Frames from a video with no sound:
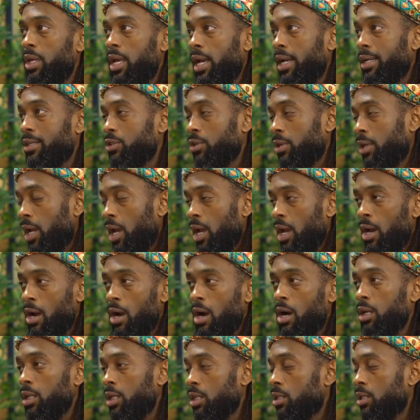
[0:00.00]
the extra care,
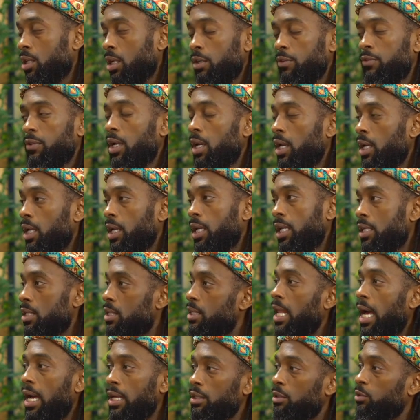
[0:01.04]
all that stuff is
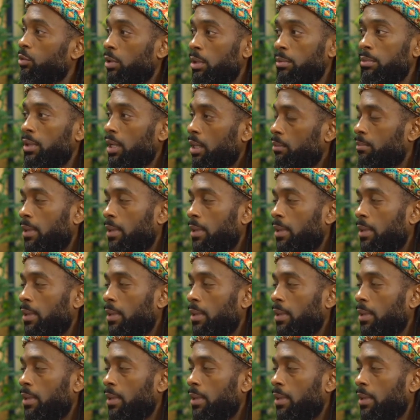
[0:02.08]
not the way.